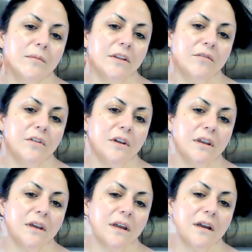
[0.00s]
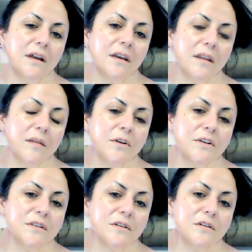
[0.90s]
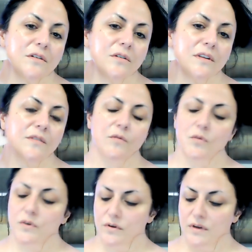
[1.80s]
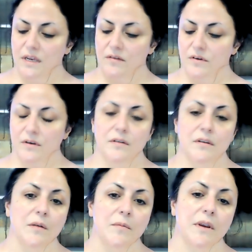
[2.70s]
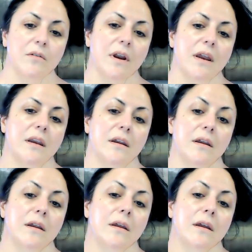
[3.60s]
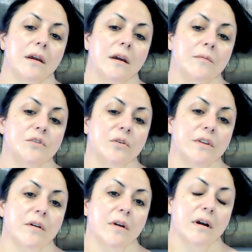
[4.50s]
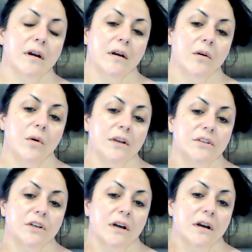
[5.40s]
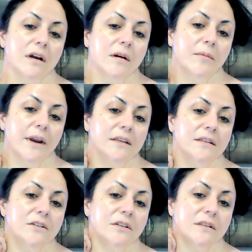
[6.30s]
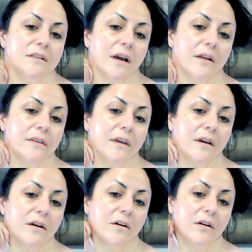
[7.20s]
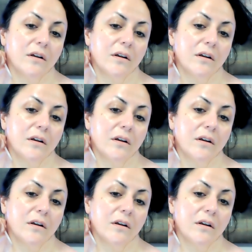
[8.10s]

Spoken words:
If you can get another person to do this for you even, it'll be great. I'm sure there are Gua Sha practitioners out there.